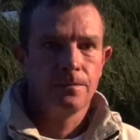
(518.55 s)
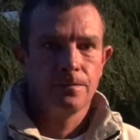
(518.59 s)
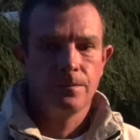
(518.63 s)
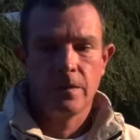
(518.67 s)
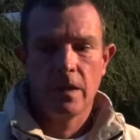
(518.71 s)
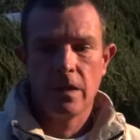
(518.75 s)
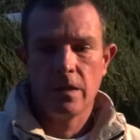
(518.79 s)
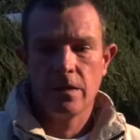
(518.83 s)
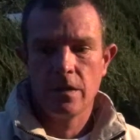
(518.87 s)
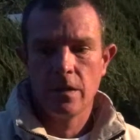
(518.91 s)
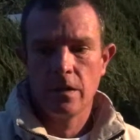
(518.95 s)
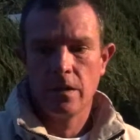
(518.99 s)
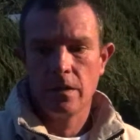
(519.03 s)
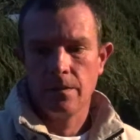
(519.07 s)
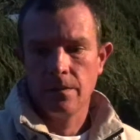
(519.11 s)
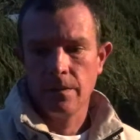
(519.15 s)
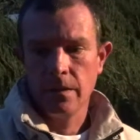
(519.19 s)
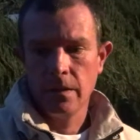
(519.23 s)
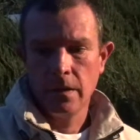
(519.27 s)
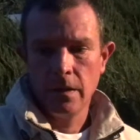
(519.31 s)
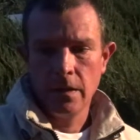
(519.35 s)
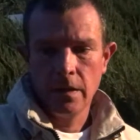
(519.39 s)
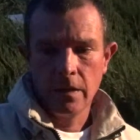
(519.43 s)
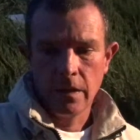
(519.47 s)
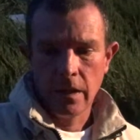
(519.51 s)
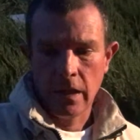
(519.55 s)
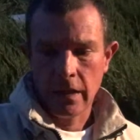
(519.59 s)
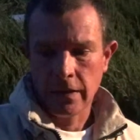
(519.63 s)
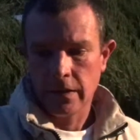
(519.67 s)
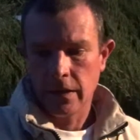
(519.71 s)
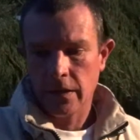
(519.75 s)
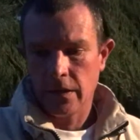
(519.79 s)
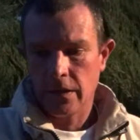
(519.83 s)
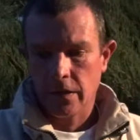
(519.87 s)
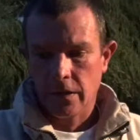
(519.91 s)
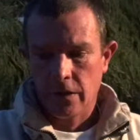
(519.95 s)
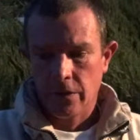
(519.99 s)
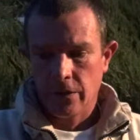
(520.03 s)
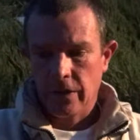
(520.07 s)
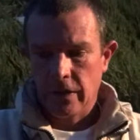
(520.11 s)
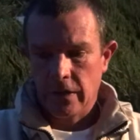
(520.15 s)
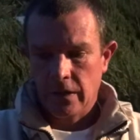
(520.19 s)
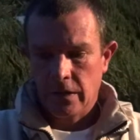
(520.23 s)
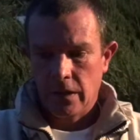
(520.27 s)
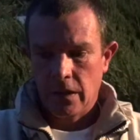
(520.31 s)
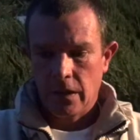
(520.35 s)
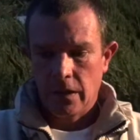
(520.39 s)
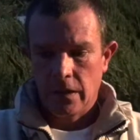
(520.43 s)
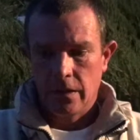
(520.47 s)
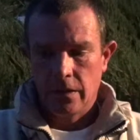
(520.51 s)
There's a 90-degree
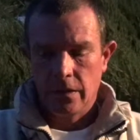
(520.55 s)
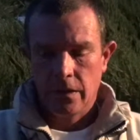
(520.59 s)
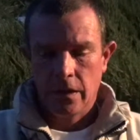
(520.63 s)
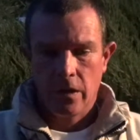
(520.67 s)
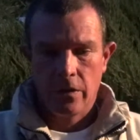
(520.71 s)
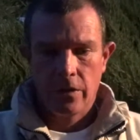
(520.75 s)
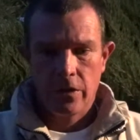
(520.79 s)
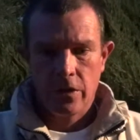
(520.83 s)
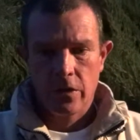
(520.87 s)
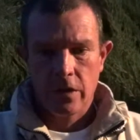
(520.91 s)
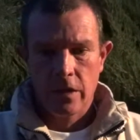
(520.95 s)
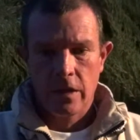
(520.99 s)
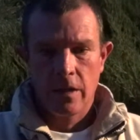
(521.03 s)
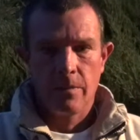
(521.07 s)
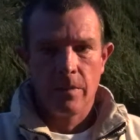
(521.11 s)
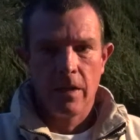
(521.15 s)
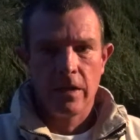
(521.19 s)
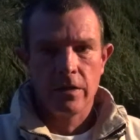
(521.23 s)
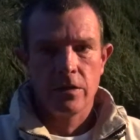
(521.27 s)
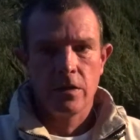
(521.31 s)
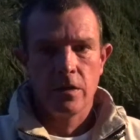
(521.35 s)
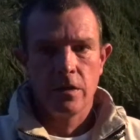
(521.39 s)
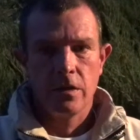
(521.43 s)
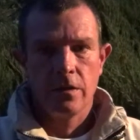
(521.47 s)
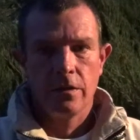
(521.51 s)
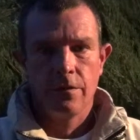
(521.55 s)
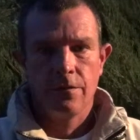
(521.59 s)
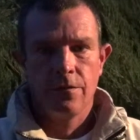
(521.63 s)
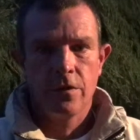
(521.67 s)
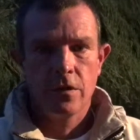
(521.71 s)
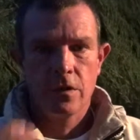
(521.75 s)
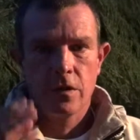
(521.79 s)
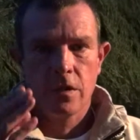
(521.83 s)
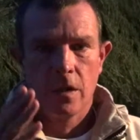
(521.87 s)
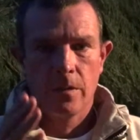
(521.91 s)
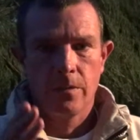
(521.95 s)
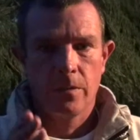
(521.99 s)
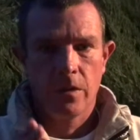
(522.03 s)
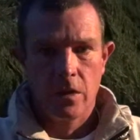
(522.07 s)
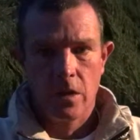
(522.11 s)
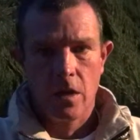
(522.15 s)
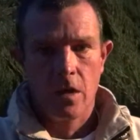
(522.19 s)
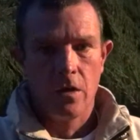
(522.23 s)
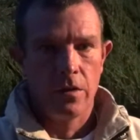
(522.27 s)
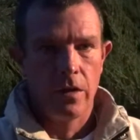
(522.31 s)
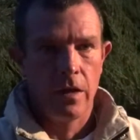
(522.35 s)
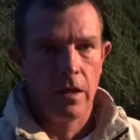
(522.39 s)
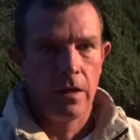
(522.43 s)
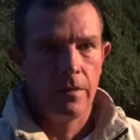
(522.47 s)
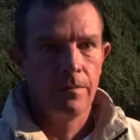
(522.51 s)
turn. Now you can imagine the first time you
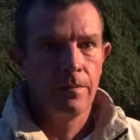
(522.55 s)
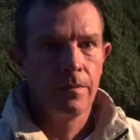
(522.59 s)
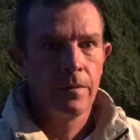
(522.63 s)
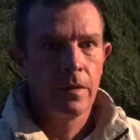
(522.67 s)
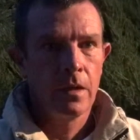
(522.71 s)
go there.